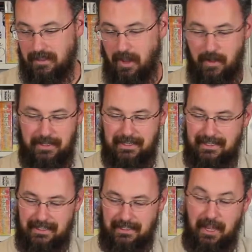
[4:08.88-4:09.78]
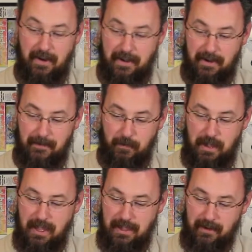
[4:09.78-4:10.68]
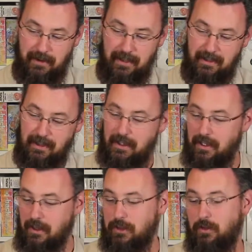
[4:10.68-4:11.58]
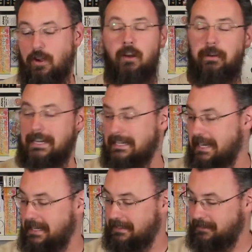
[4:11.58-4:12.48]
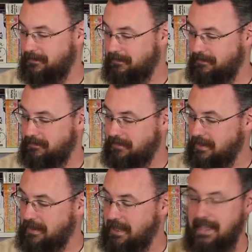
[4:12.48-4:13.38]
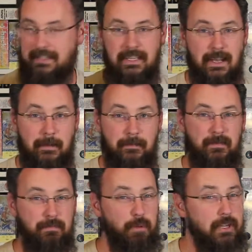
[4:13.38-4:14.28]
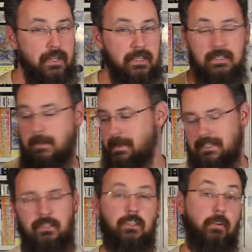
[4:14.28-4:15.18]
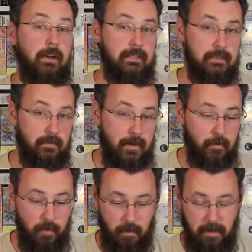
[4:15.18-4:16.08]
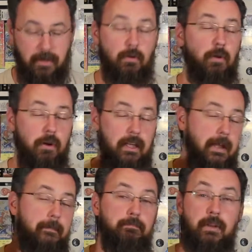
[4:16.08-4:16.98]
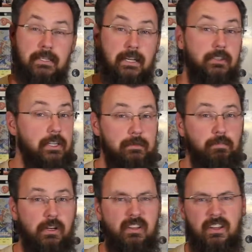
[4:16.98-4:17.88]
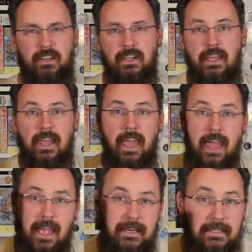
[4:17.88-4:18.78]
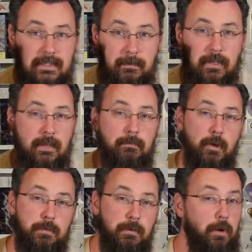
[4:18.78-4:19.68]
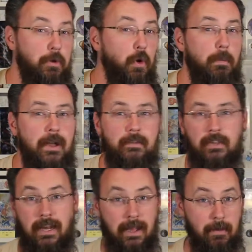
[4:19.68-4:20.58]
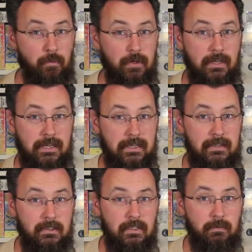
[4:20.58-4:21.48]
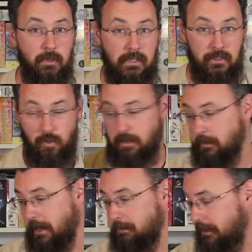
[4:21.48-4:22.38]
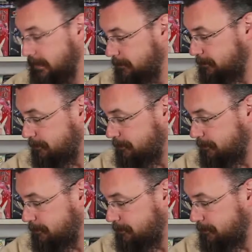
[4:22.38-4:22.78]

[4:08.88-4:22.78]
I was like, this is Carrier. If you can't hear it, you're already dead. It's pretty good. I mean, it's not the greatest survival horror game, but it's pretty good, and it's something that most people don't know about, and I really, really enjoyed it when I played it.